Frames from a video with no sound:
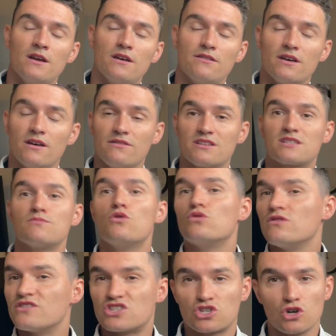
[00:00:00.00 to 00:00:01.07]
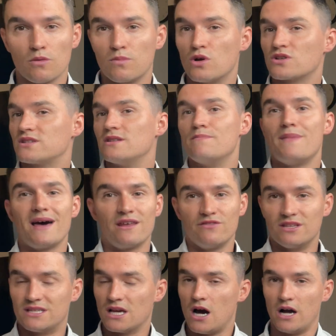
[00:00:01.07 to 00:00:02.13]
the smaller the stop loss and the better the
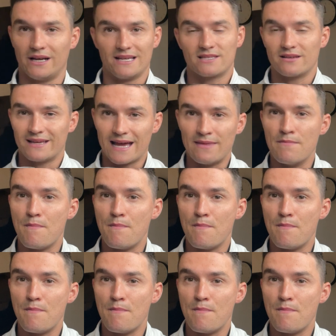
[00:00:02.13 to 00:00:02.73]
targets, again,